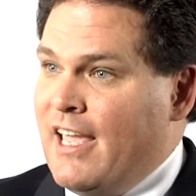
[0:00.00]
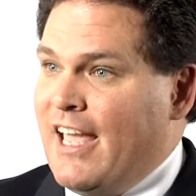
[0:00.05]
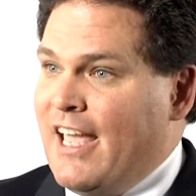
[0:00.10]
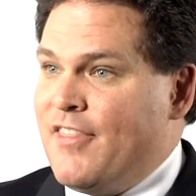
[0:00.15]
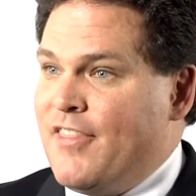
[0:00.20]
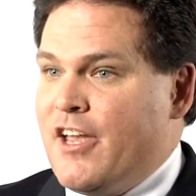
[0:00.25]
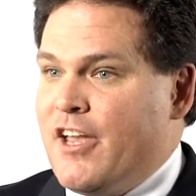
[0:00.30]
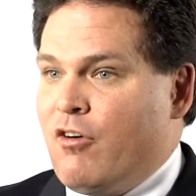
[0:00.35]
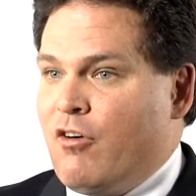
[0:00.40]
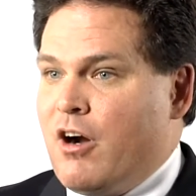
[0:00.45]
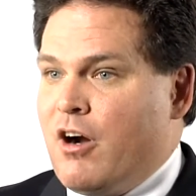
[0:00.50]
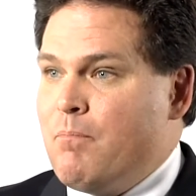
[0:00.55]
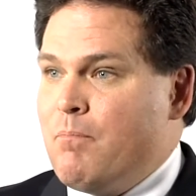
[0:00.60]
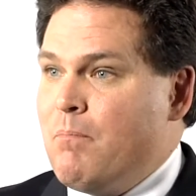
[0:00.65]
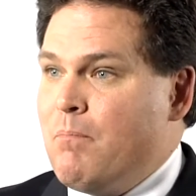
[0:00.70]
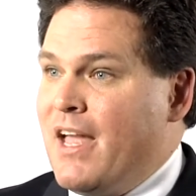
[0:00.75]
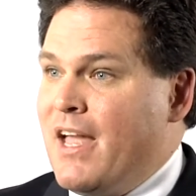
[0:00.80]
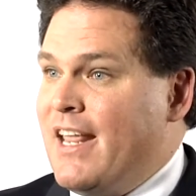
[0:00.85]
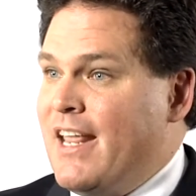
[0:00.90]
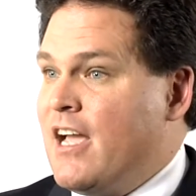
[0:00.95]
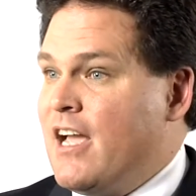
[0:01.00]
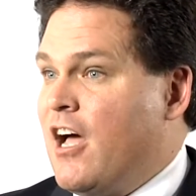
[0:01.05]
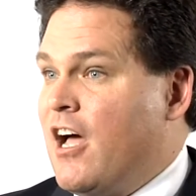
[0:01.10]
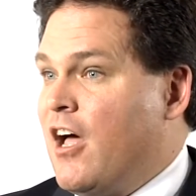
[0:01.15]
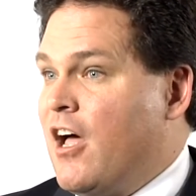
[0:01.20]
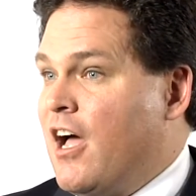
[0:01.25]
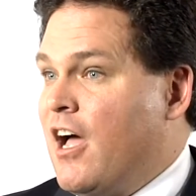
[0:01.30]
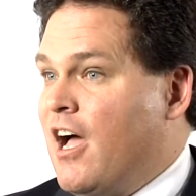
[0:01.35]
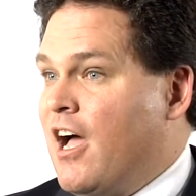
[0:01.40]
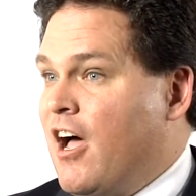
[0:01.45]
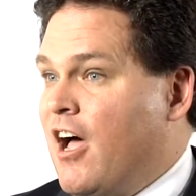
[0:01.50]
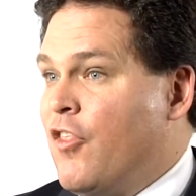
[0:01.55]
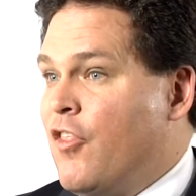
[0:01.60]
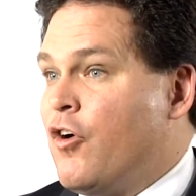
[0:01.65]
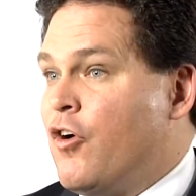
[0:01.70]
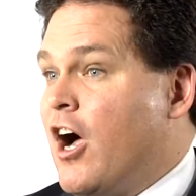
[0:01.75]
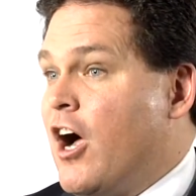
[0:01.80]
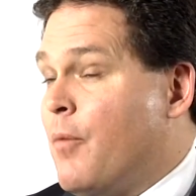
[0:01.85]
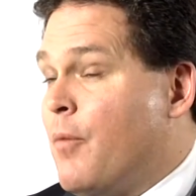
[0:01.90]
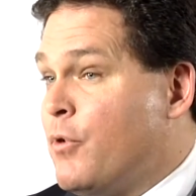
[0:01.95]
and there are many
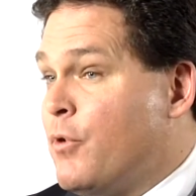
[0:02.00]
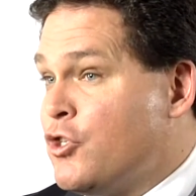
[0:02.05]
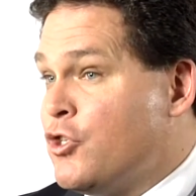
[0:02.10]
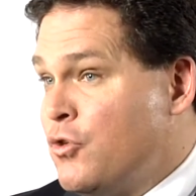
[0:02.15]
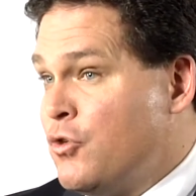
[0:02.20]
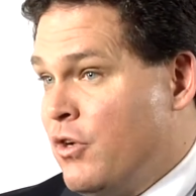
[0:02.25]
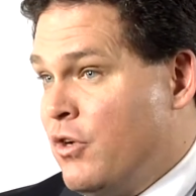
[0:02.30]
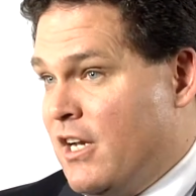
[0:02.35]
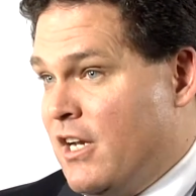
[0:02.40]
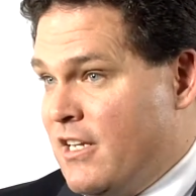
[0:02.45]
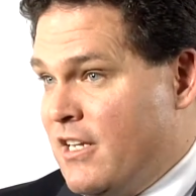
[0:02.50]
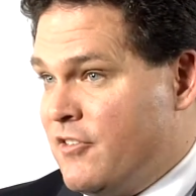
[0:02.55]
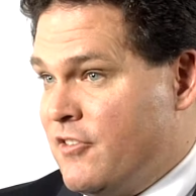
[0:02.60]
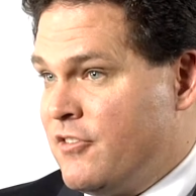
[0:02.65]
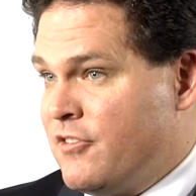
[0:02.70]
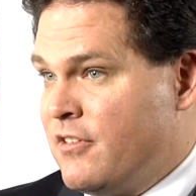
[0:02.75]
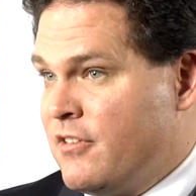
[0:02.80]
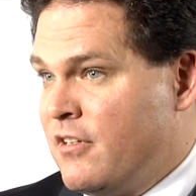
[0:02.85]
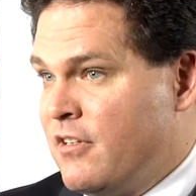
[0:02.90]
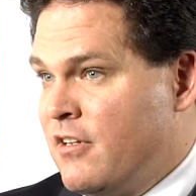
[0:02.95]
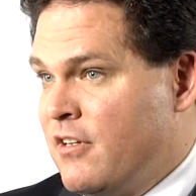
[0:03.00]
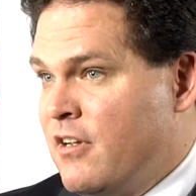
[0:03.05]
other opportunities